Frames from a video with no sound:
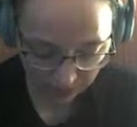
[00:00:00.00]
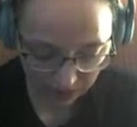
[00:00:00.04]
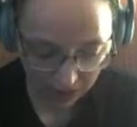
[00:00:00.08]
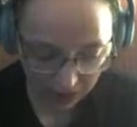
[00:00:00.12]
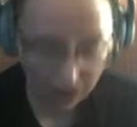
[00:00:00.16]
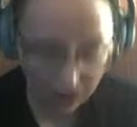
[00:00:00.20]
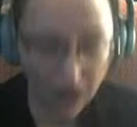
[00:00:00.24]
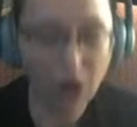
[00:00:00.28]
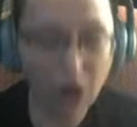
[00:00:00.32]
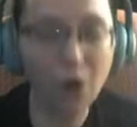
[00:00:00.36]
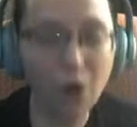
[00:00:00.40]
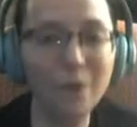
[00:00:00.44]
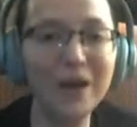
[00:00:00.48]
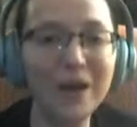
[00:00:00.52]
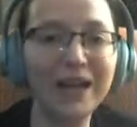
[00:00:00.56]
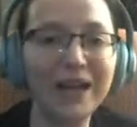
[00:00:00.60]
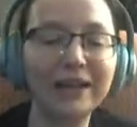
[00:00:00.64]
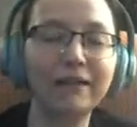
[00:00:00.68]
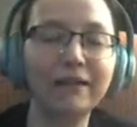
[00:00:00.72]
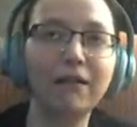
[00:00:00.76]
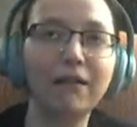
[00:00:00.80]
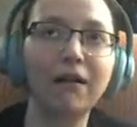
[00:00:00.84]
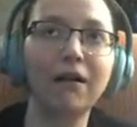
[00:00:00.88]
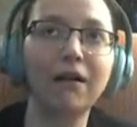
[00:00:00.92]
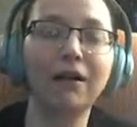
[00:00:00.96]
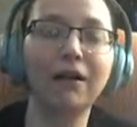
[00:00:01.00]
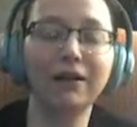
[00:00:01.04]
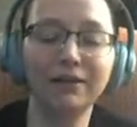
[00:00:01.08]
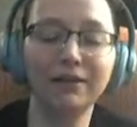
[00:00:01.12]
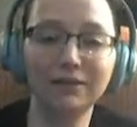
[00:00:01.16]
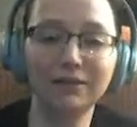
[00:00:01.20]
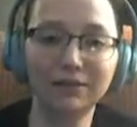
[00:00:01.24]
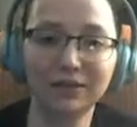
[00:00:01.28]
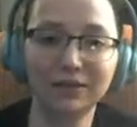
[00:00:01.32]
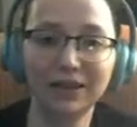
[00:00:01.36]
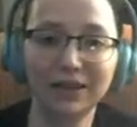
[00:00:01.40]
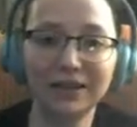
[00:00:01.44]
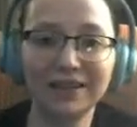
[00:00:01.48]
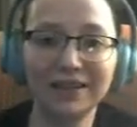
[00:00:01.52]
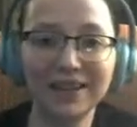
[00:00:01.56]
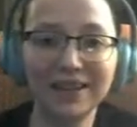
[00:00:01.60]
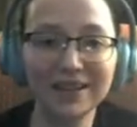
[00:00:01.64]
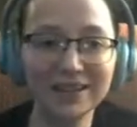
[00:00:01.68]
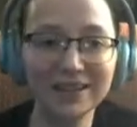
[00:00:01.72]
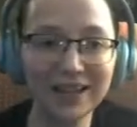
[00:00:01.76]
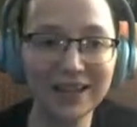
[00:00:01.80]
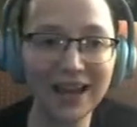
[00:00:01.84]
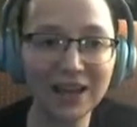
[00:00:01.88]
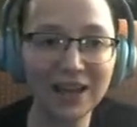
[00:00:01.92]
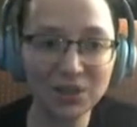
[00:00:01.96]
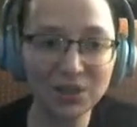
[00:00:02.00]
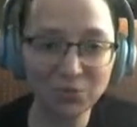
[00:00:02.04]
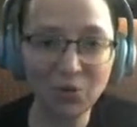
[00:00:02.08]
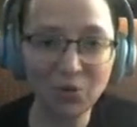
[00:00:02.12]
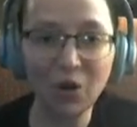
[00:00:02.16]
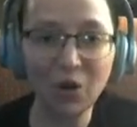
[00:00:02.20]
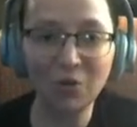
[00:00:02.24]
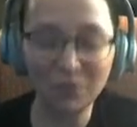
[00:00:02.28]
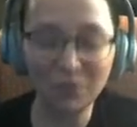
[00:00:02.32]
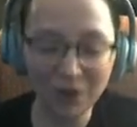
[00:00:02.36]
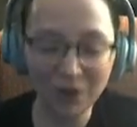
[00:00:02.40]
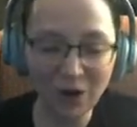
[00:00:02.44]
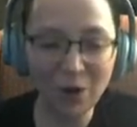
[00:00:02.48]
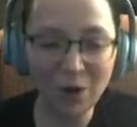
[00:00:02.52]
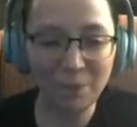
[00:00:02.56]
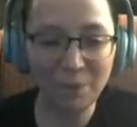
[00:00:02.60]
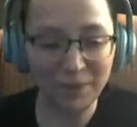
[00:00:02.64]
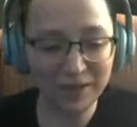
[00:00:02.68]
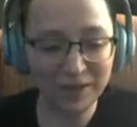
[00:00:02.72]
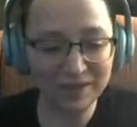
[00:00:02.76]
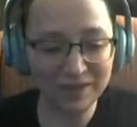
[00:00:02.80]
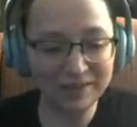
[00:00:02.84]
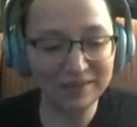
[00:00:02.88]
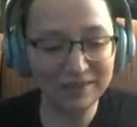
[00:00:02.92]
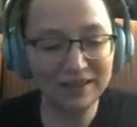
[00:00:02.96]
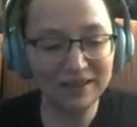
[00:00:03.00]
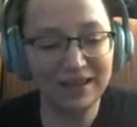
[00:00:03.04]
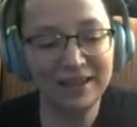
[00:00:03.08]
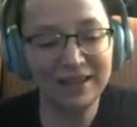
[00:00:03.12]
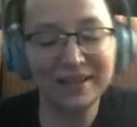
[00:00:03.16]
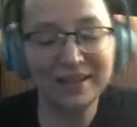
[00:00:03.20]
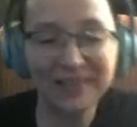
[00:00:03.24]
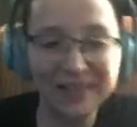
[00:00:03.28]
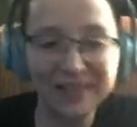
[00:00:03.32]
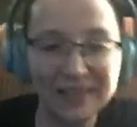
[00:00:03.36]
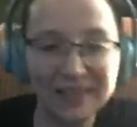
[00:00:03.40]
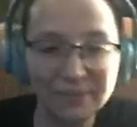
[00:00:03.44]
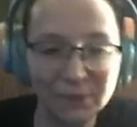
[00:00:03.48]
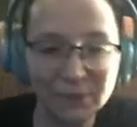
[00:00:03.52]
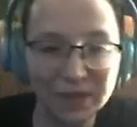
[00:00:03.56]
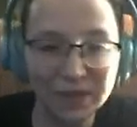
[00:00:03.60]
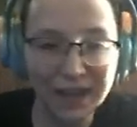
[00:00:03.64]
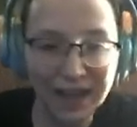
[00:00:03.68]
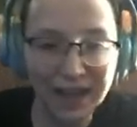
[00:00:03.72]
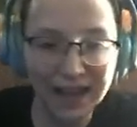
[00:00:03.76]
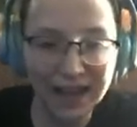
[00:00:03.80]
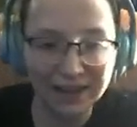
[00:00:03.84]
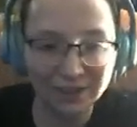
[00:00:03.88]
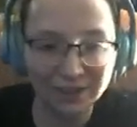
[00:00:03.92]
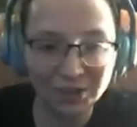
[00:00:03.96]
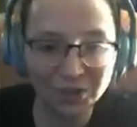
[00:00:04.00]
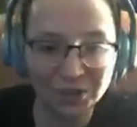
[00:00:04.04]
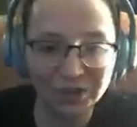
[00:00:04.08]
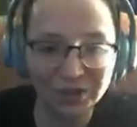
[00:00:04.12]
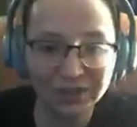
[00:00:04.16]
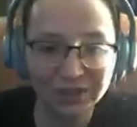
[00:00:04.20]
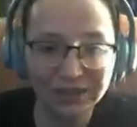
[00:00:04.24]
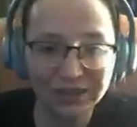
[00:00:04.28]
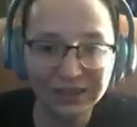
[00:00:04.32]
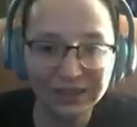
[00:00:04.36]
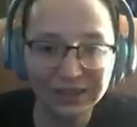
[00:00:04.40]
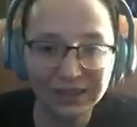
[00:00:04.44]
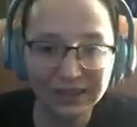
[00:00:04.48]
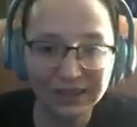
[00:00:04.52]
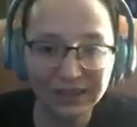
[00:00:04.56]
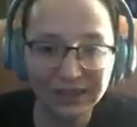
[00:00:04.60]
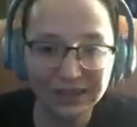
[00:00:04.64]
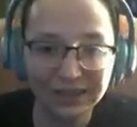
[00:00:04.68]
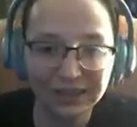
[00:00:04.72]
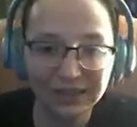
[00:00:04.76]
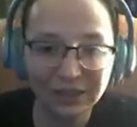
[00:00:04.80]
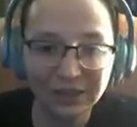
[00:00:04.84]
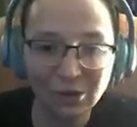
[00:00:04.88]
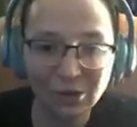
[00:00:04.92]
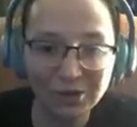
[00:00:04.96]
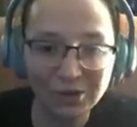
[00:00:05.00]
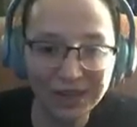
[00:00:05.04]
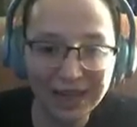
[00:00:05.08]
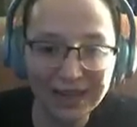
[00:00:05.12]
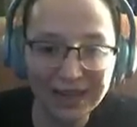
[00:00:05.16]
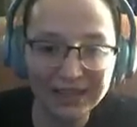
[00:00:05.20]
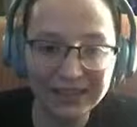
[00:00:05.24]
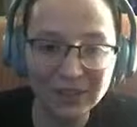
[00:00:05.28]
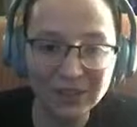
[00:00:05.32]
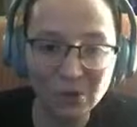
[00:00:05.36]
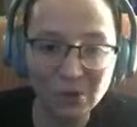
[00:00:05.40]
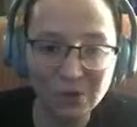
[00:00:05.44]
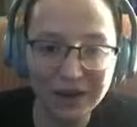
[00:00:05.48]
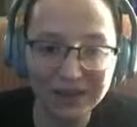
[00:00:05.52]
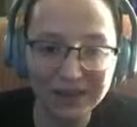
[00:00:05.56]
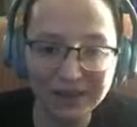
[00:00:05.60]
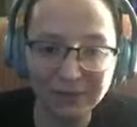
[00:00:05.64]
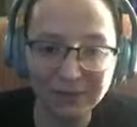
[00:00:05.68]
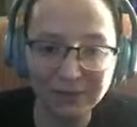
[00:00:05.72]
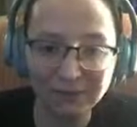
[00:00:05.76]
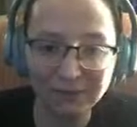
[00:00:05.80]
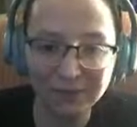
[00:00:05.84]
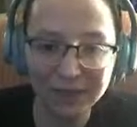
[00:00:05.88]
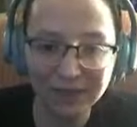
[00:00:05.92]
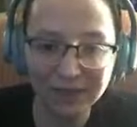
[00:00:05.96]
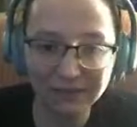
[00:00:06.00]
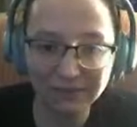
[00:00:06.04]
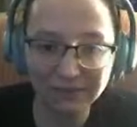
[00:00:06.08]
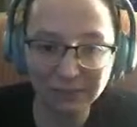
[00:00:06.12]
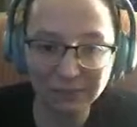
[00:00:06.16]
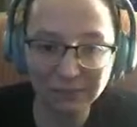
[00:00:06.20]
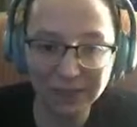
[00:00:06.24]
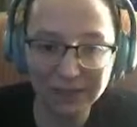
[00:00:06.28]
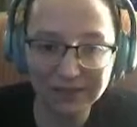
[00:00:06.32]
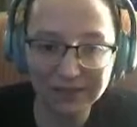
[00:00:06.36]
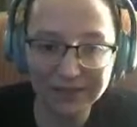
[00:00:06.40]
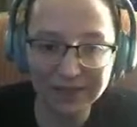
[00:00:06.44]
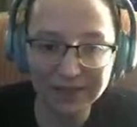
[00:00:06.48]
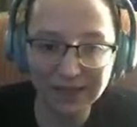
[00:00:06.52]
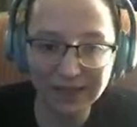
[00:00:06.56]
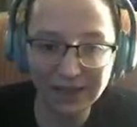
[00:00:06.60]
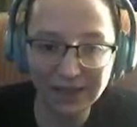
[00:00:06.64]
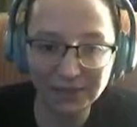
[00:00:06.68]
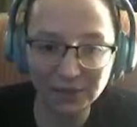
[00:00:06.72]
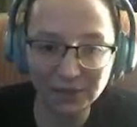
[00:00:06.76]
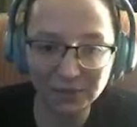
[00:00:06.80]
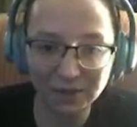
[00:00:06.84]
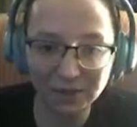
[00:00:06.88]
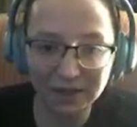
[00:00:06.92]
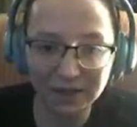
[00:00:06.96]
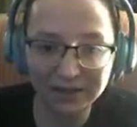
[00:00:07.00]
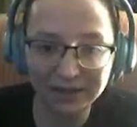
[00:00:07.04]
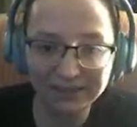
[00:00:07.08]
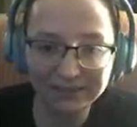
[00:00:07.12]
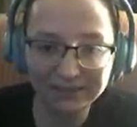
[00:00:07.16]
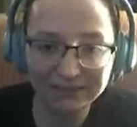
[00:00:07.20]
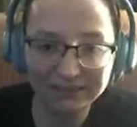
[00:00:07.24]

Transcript: Oh my god! This hatch won't open! It's a different hatch! Okay, so what the fuck? Where's the other one?